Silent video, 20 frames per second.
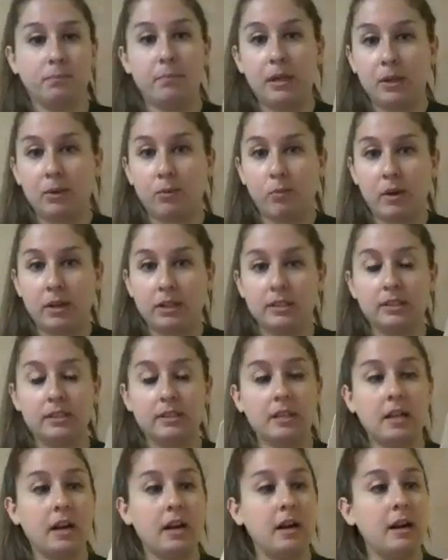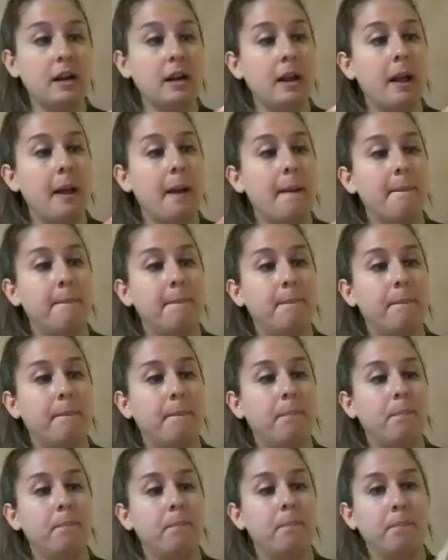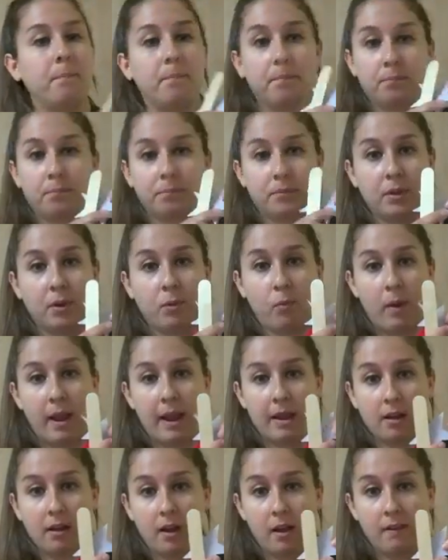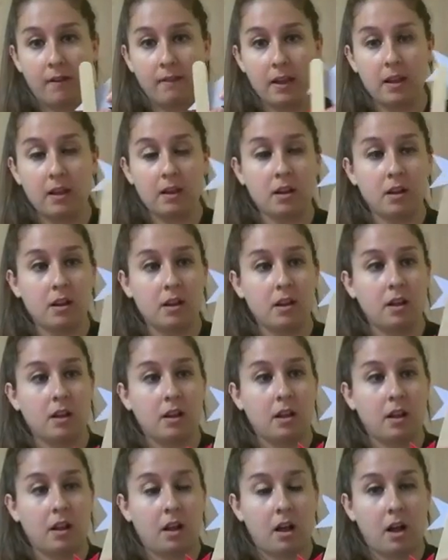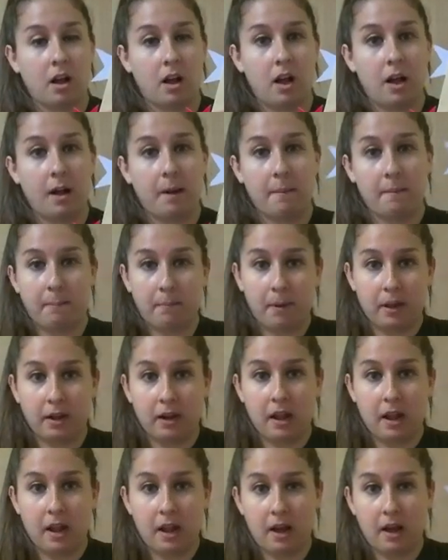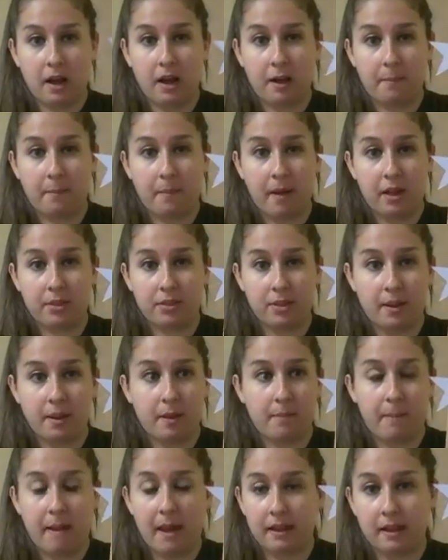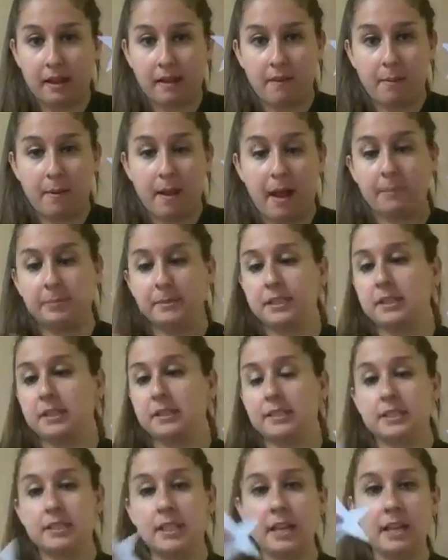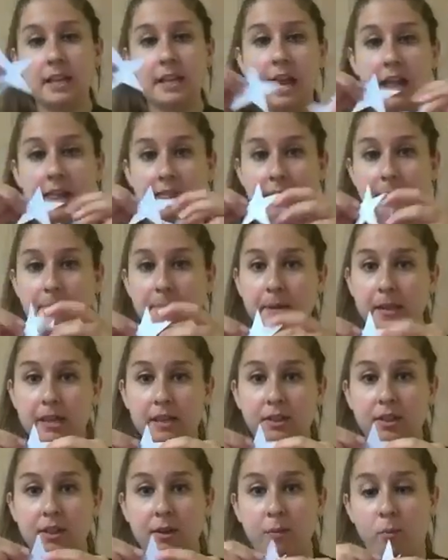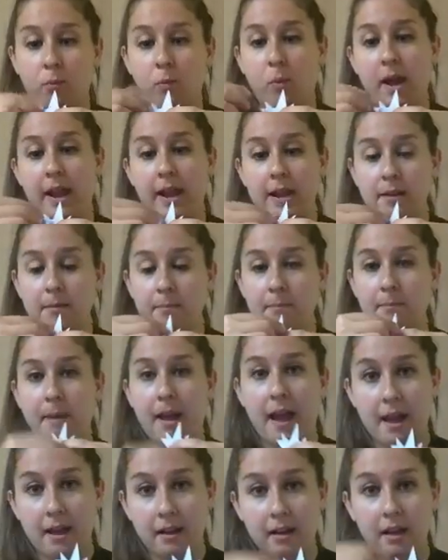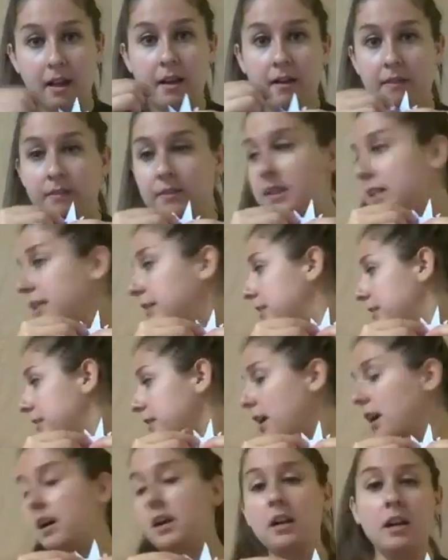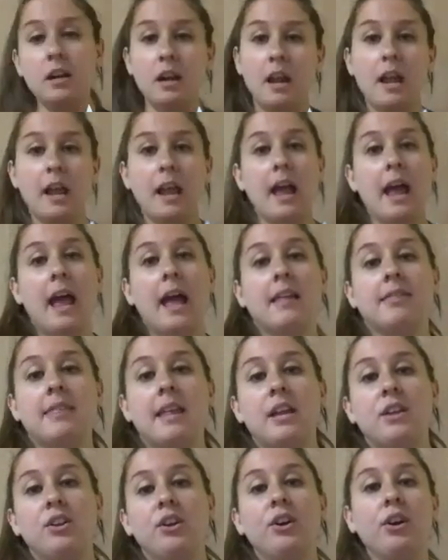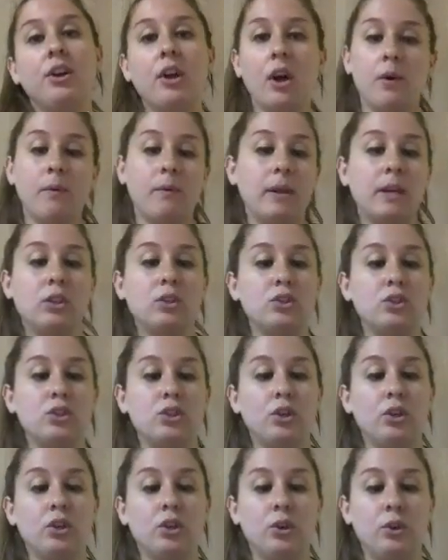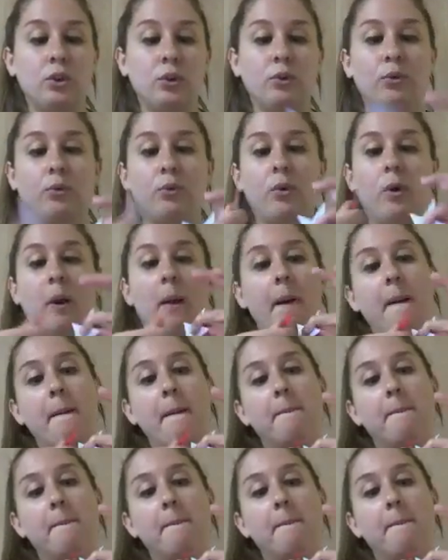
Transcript: peel one star, the white of it, put it on the back of a popsicle stick, and then peel the white back of this star, and then you're going to